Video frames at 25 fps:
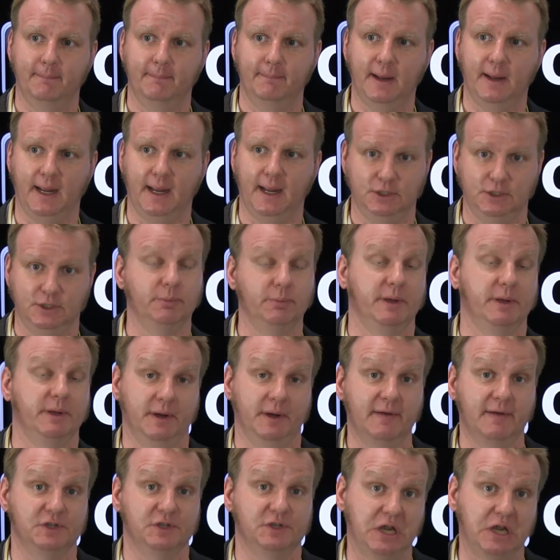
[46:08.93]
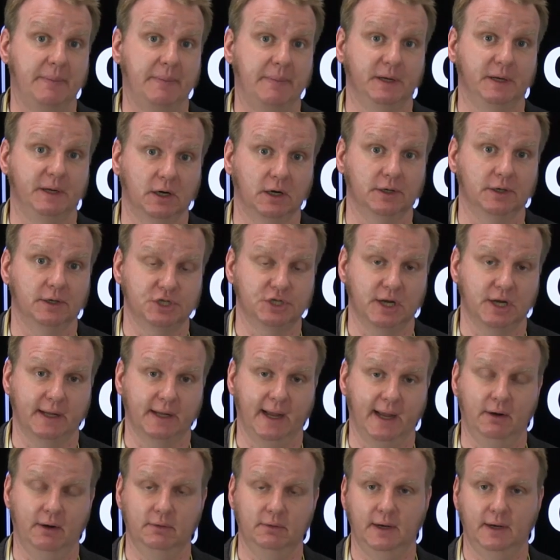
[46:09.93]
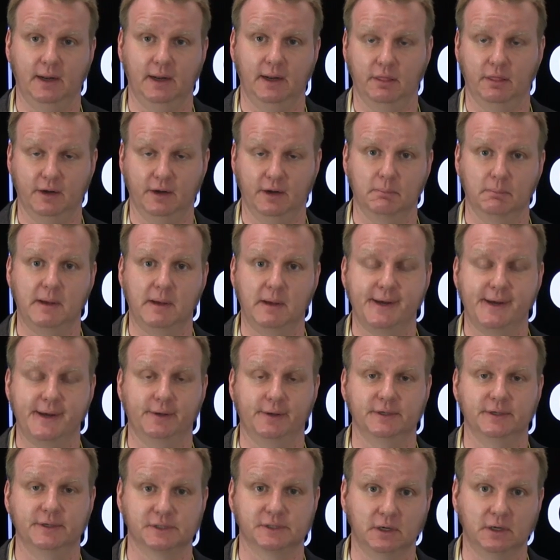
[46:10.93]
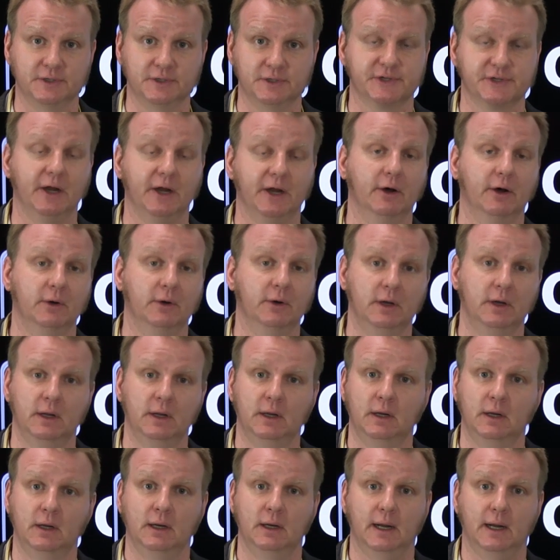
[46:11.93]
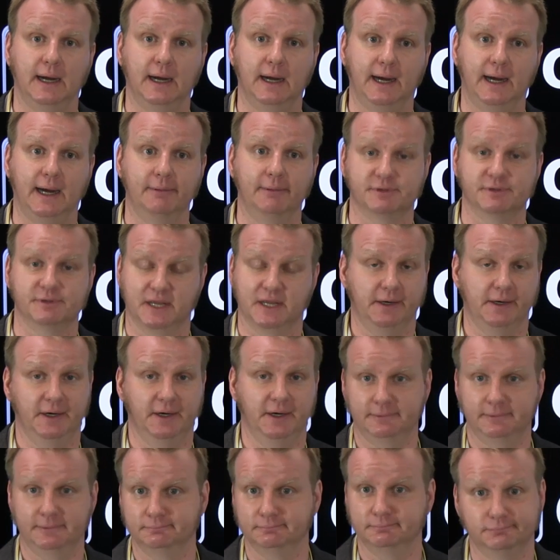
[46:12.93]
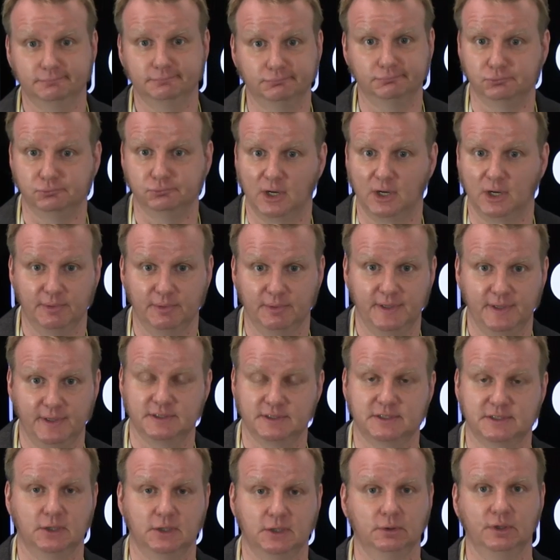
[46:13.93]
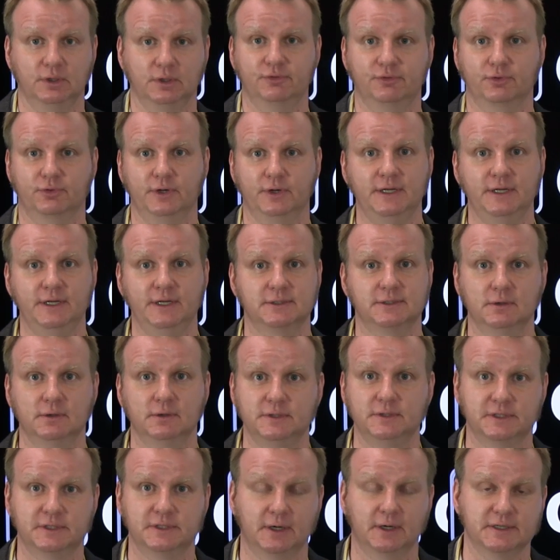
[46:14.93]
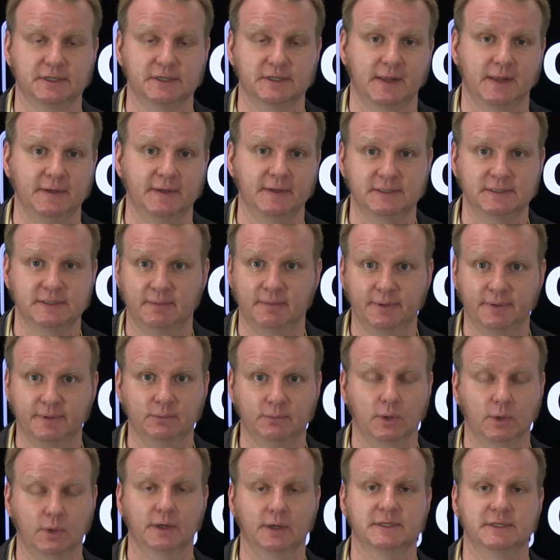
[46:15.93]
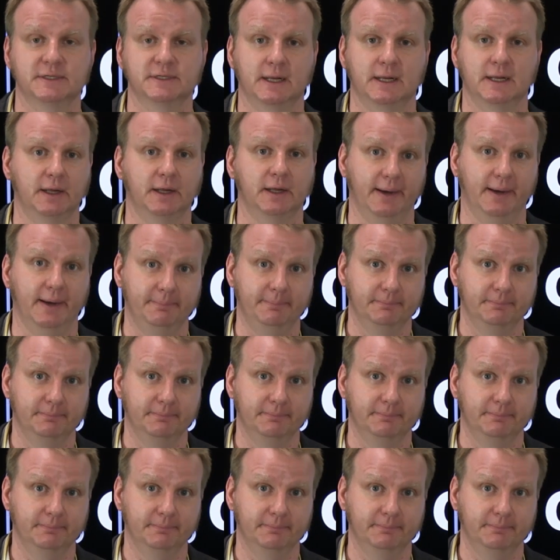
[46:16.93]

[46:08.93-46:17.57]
and you'll be able to have a shopping cart and check out. And their model is also set it up, run with it. It's totally free. As soon as you start selling something, we're going to take a cut.